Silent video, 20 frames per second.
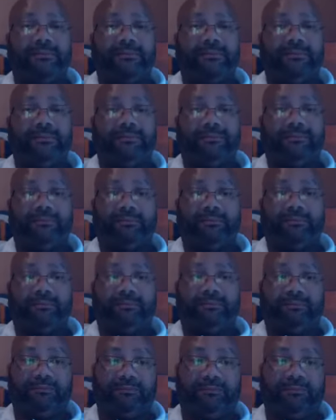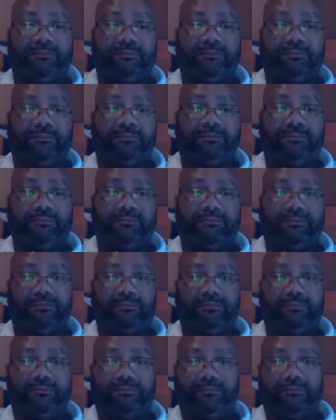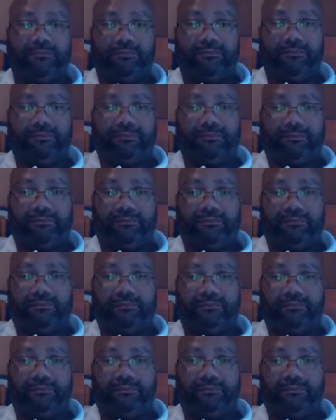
Nothing is said.